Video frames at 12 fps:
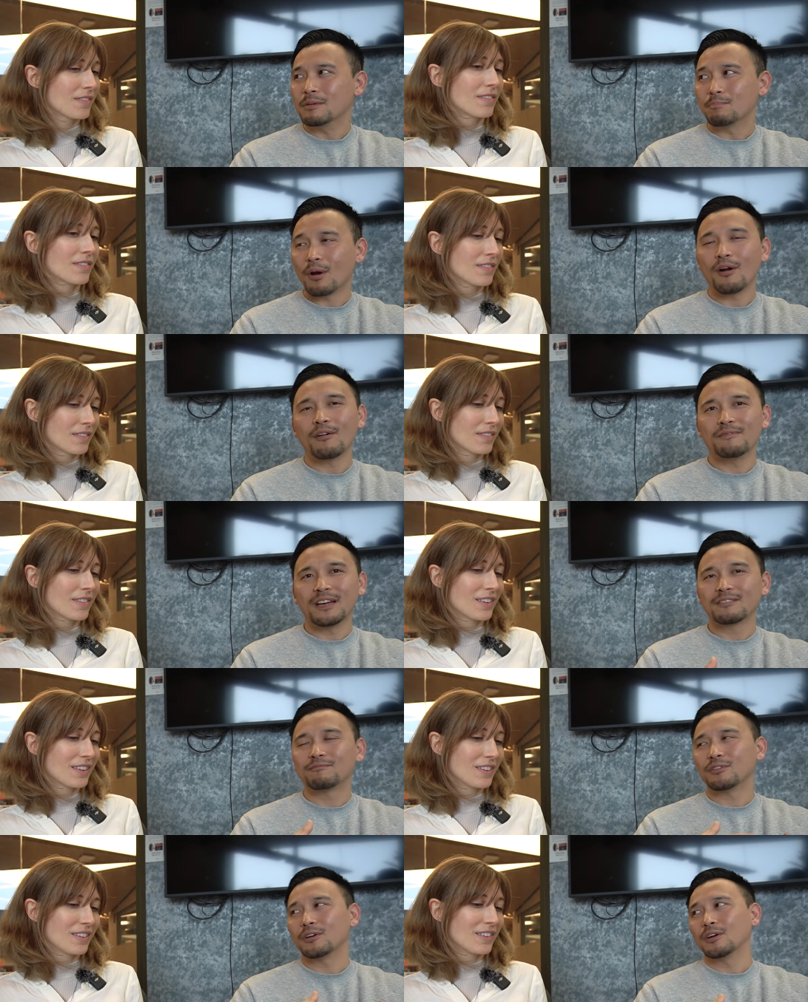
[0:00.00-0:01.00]
Speaker 1: be
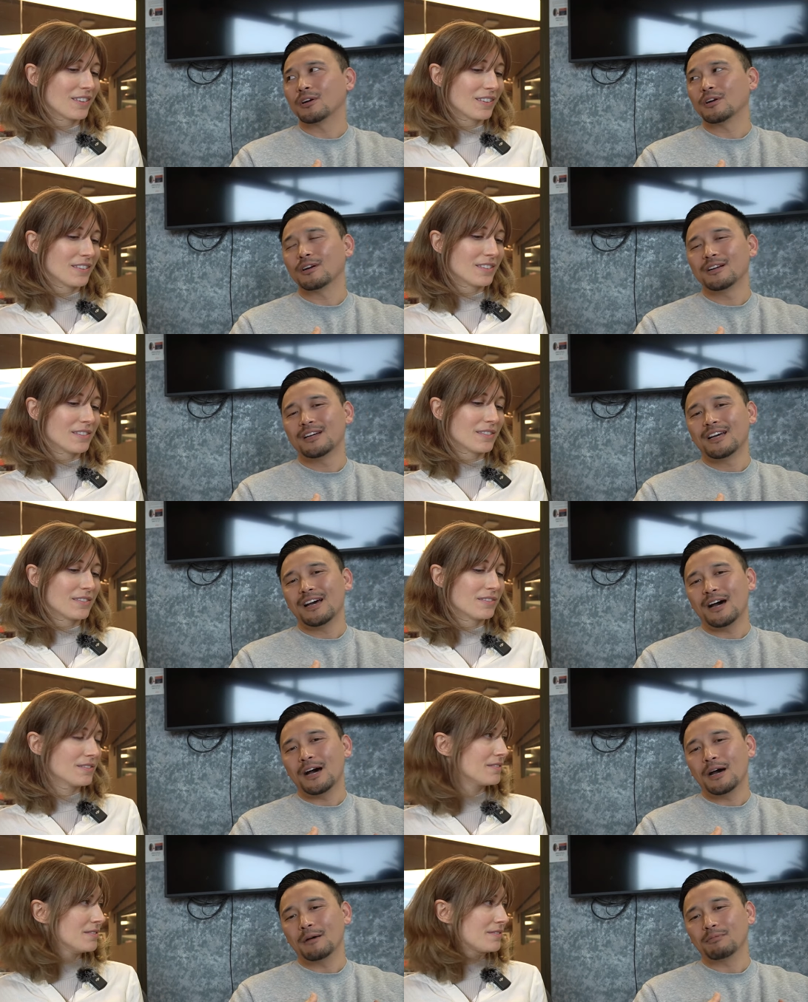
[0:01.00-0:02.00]
perfect for
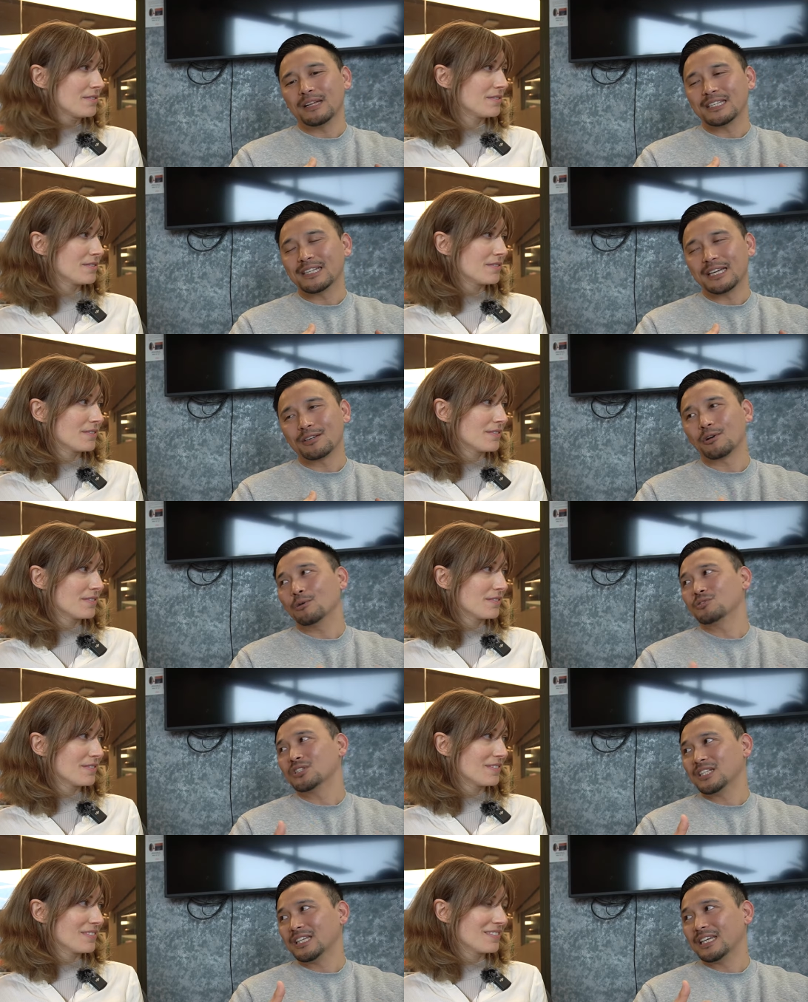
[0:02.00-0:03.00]
a place like
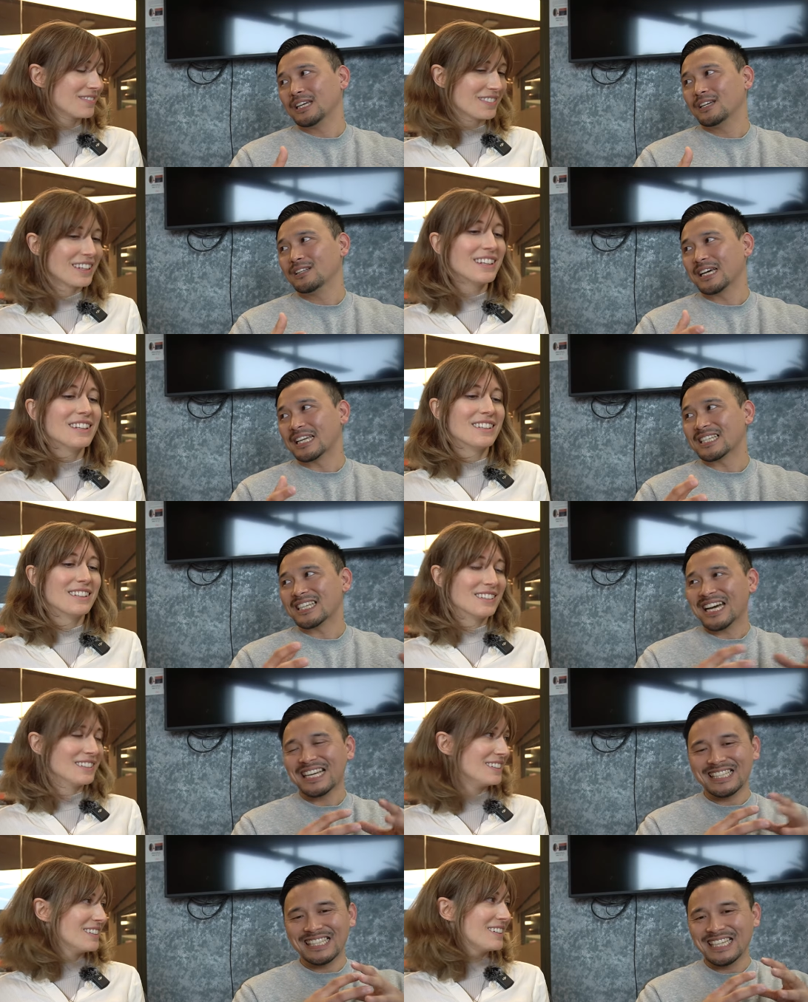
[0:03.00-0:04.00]
Kochi, like
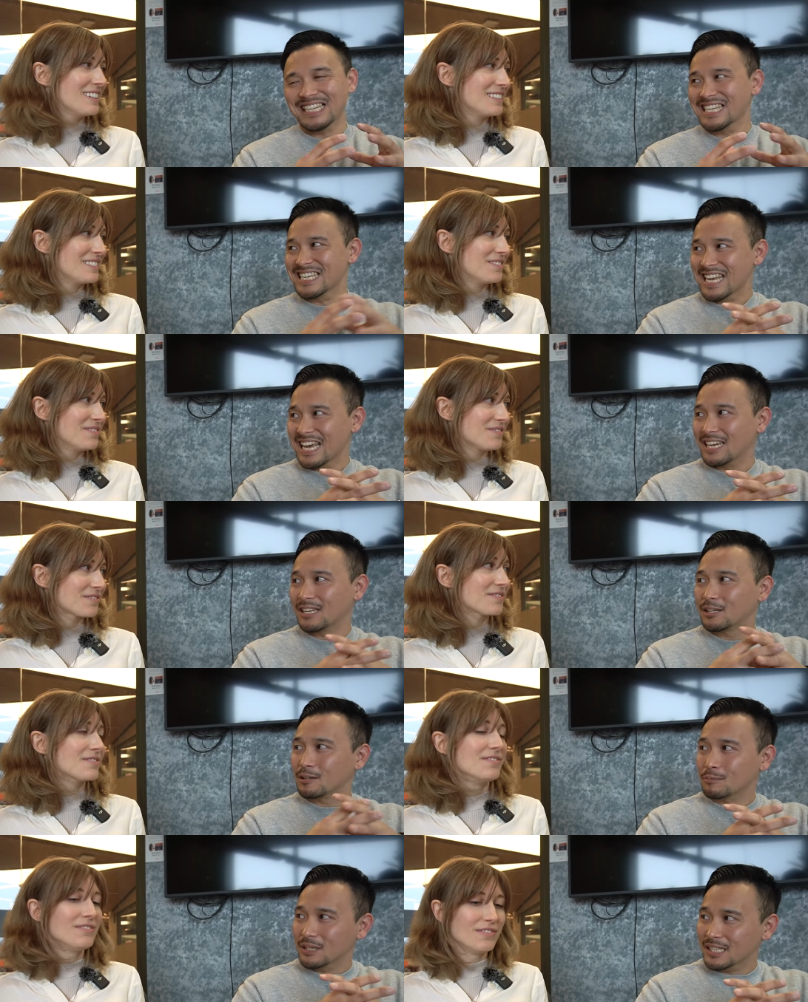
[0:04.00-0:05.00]
tightly yeah.
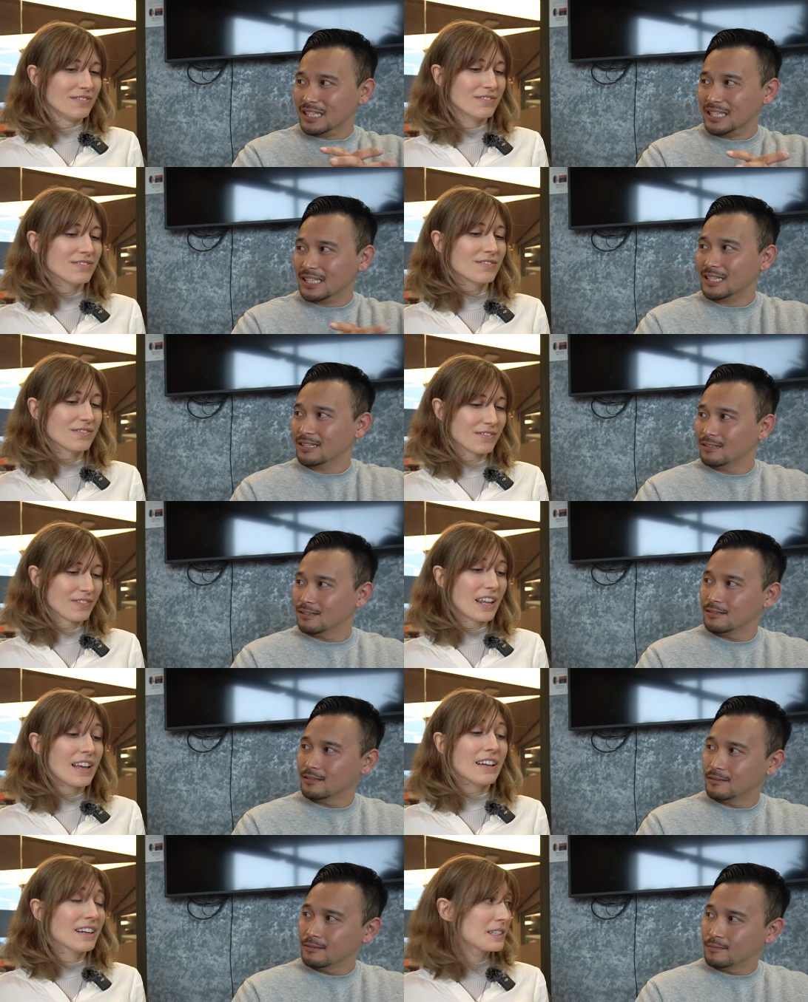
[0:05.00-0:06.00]
knit community?
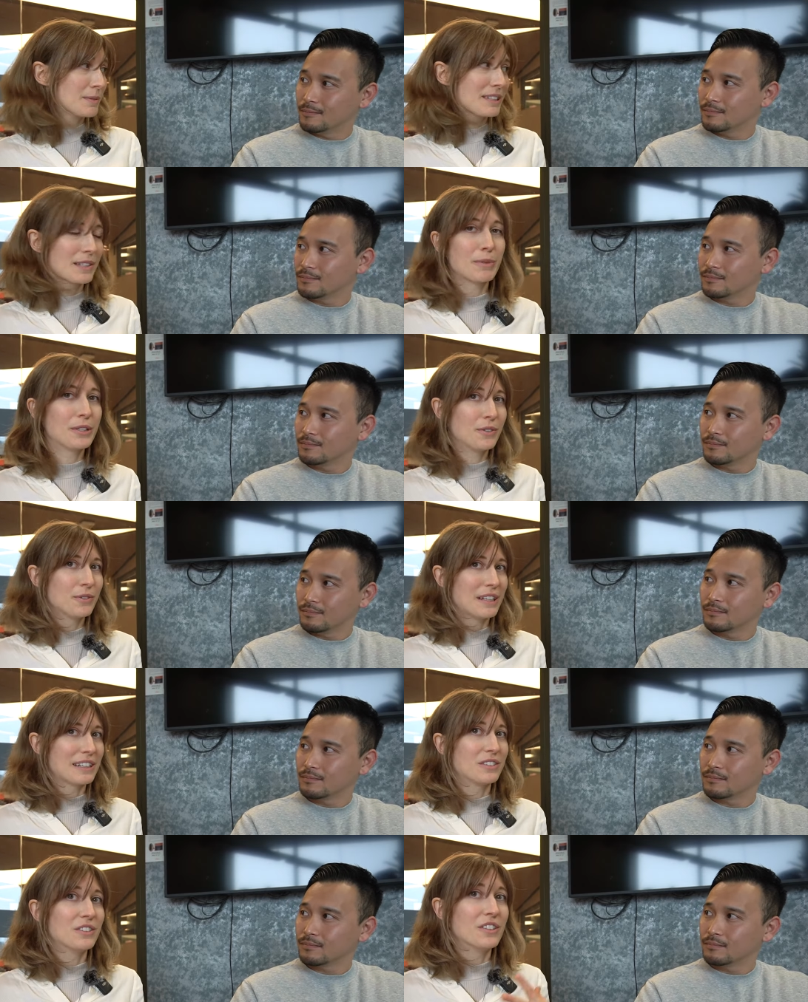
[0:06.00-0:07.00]
Speaker 2: It has to be someone who
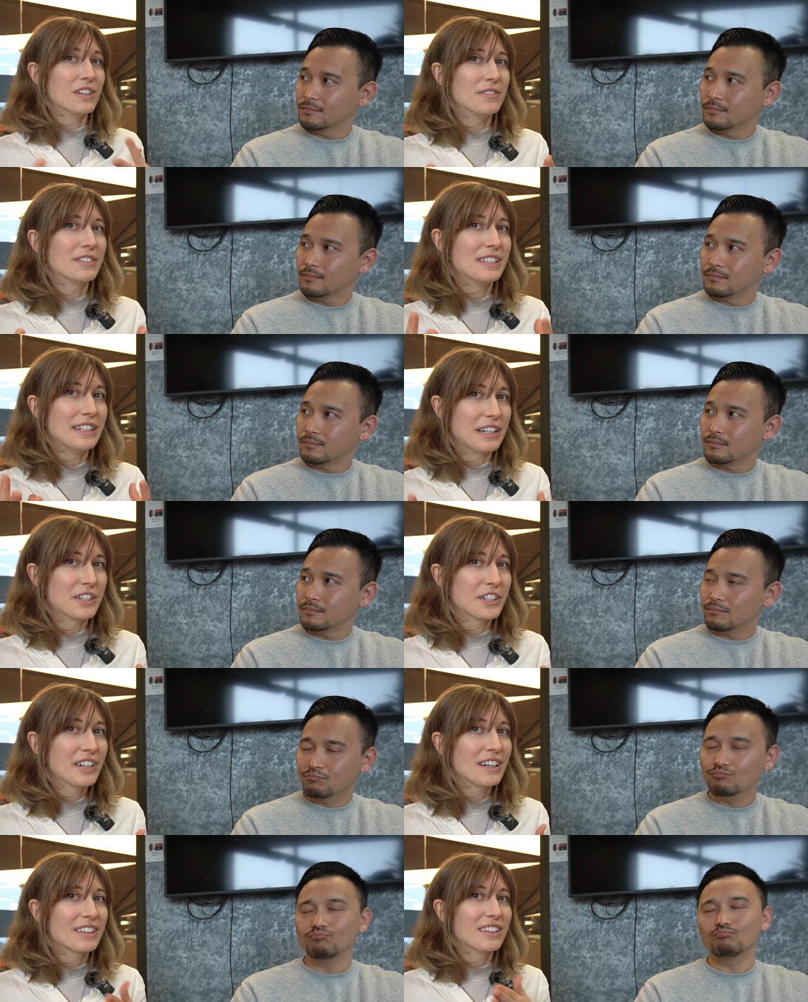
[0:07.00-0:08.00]
like loves
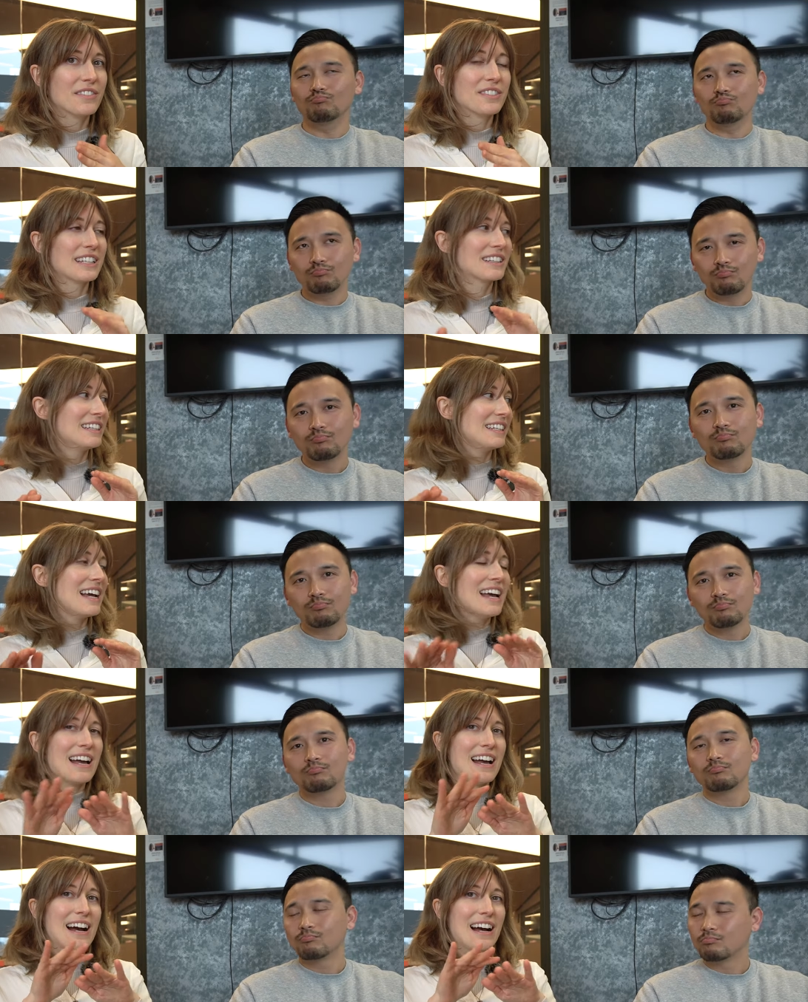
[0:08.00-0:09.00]
nature mm. and loves like the
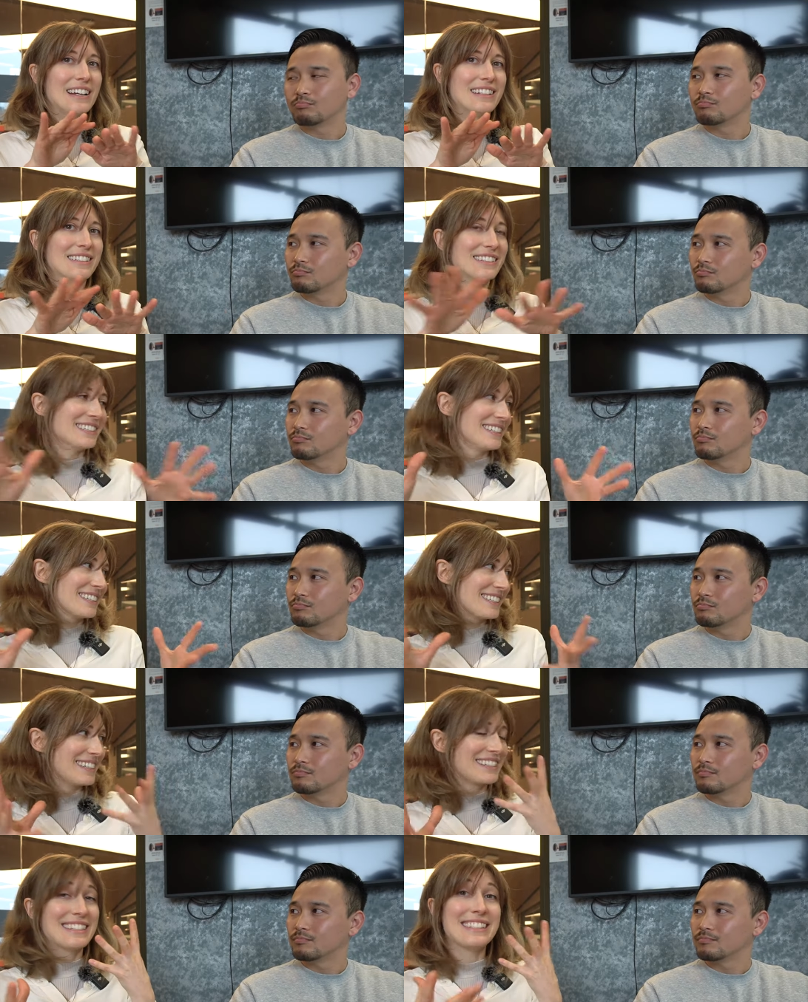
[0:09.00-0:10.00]

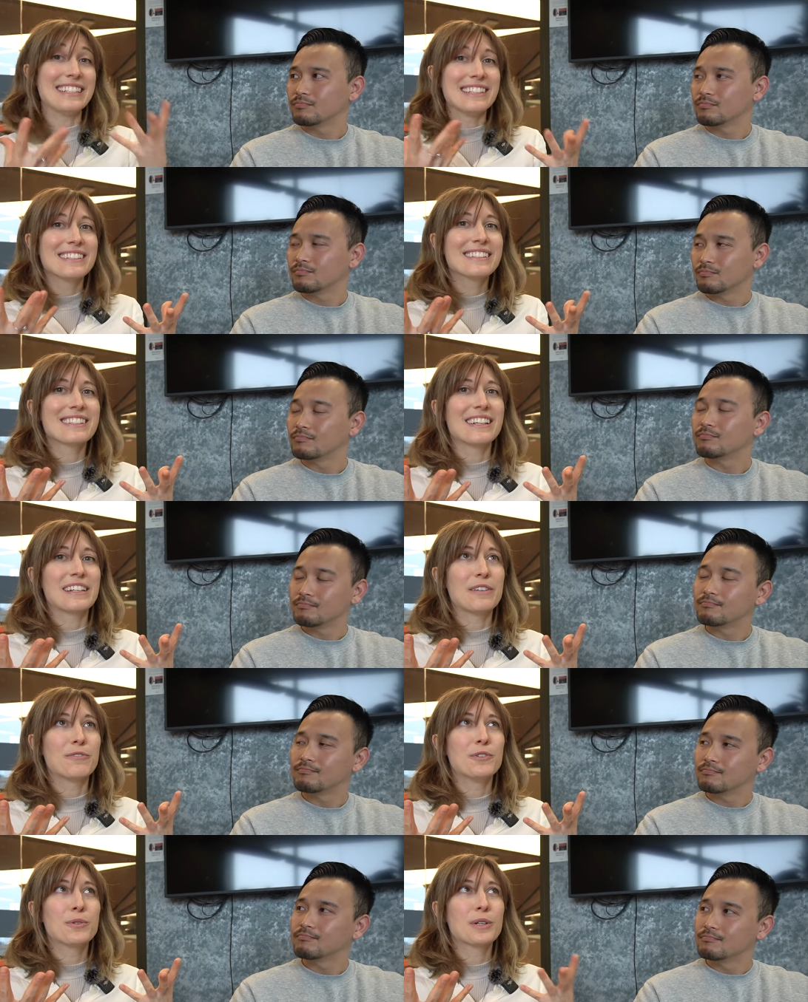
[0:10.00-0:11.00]
idyllic like scenes. Like
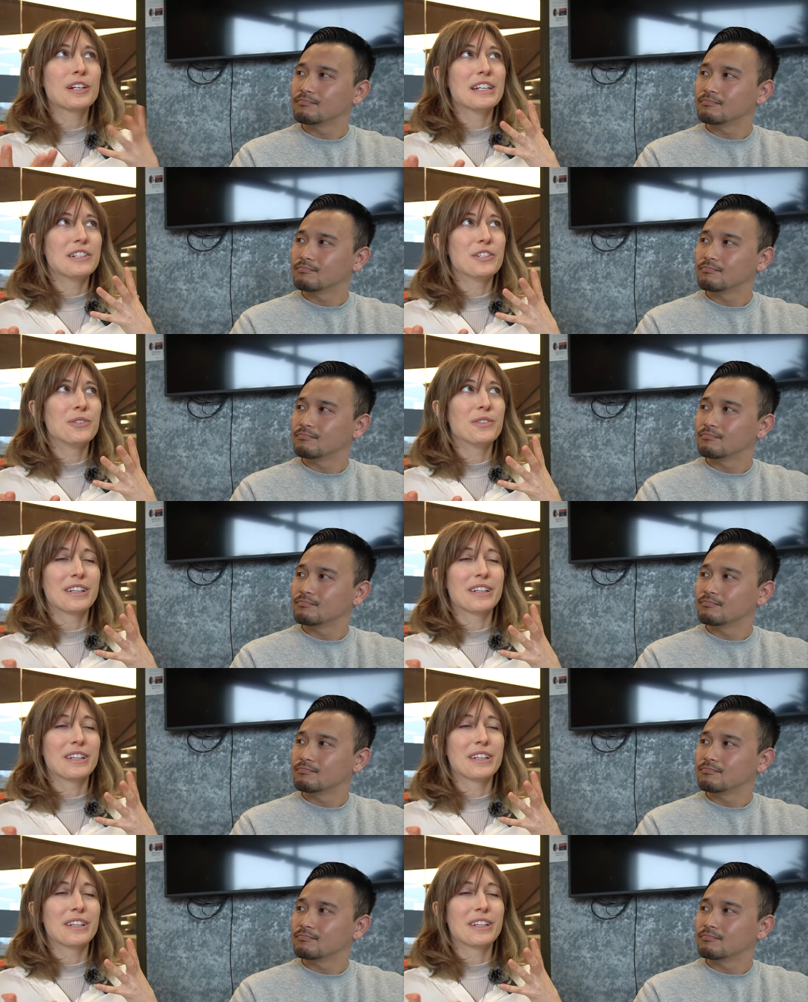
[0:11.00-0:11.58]
if you are into